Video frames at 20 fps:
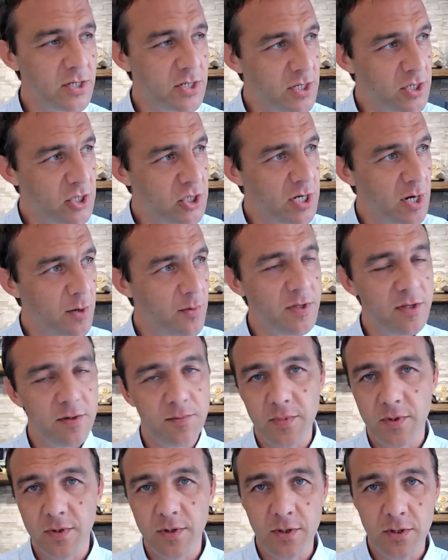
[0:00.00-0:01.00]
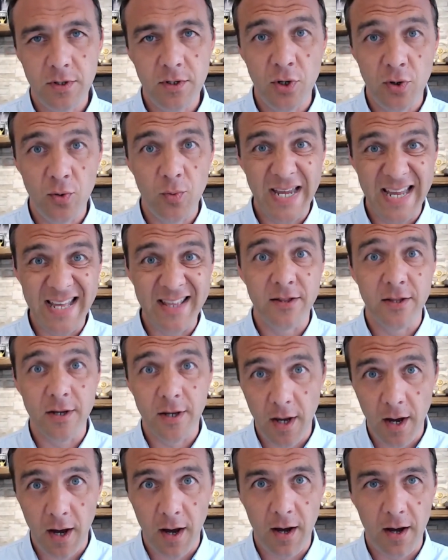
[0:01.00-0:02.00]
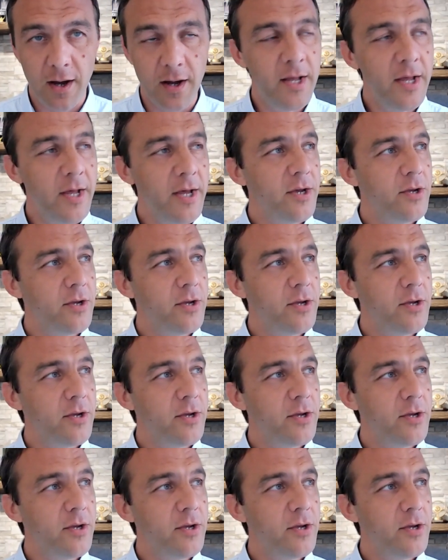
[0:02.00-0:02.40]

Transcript: So you're showing them you in the car.